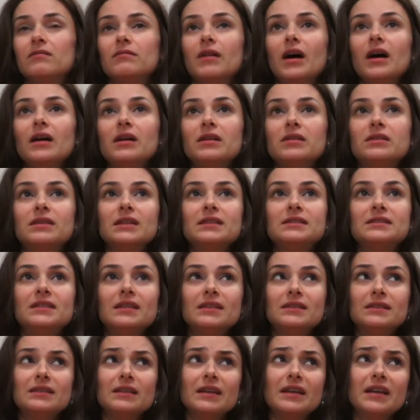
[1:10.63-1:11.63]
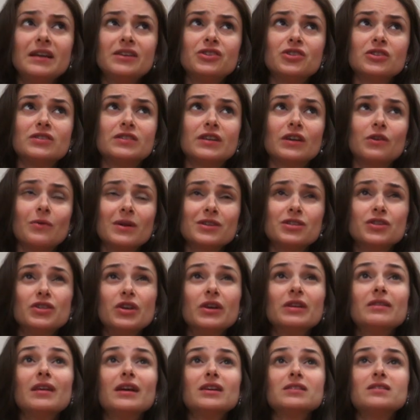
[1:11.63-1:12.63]
That's an interesting
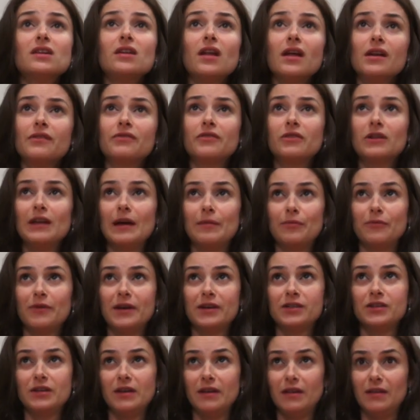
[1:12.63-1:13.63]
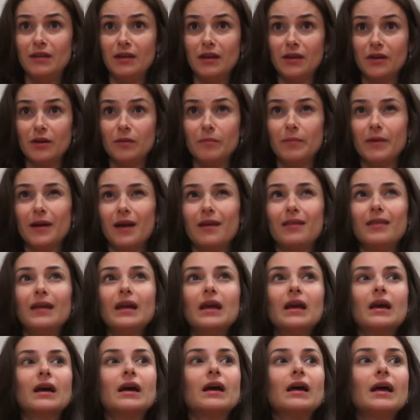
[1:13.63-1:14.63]
question. There's a lot of collaboration in theater, but I
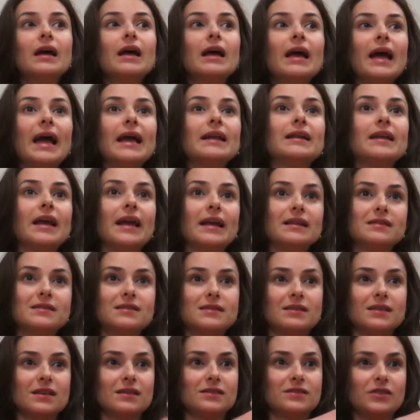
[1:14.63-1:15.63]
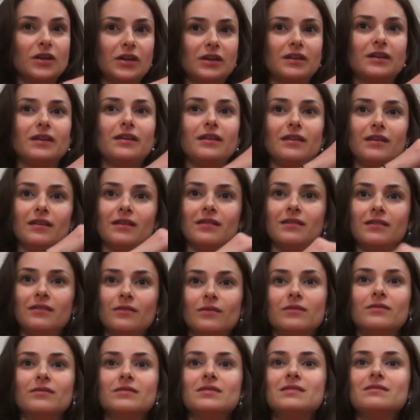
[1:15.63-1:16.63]
think it hits a certain
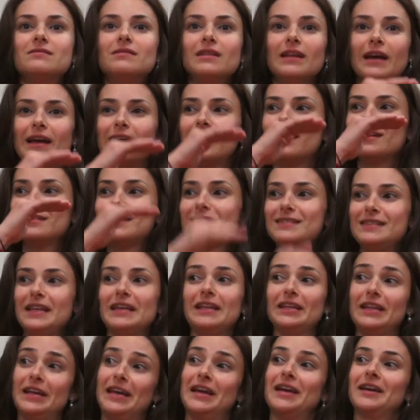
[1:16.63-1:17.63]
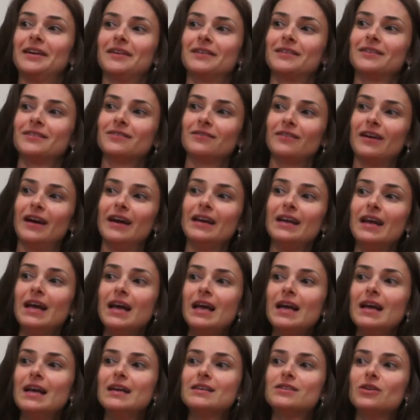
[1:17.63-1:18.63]
ceiling, right?
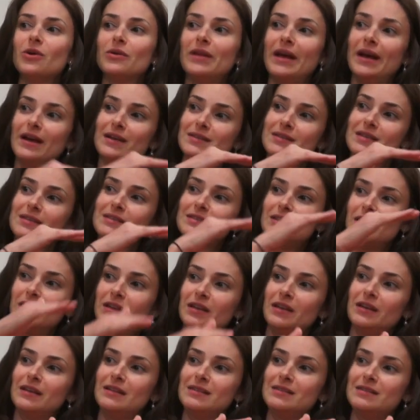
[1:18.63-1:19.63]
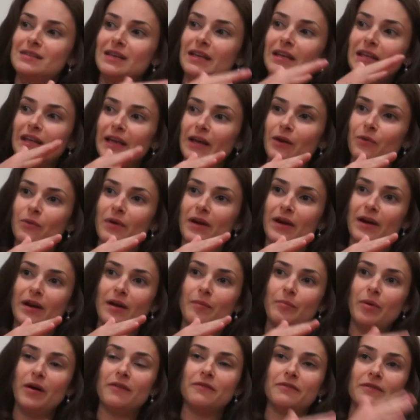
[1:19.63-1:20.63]
So there's a certain ceiling
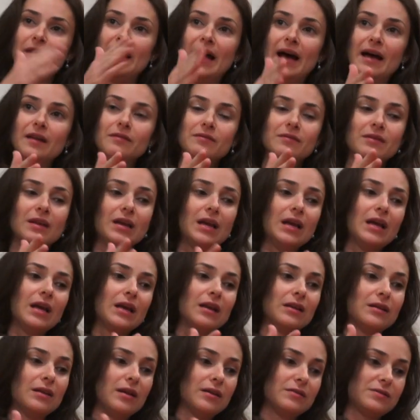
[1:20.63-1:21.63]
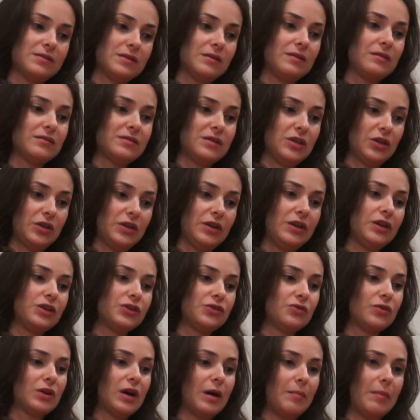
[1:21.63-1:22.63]
where above that, certain
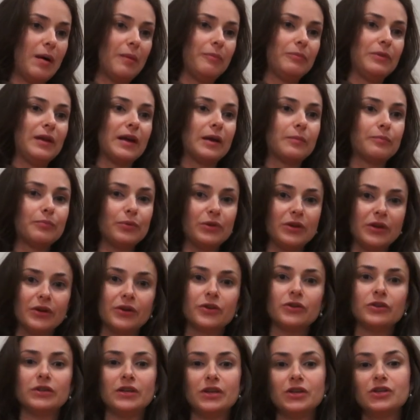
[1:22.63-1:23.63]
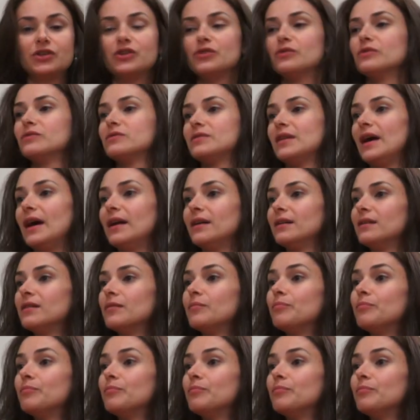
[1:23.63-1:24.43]
issues come up, like political issues that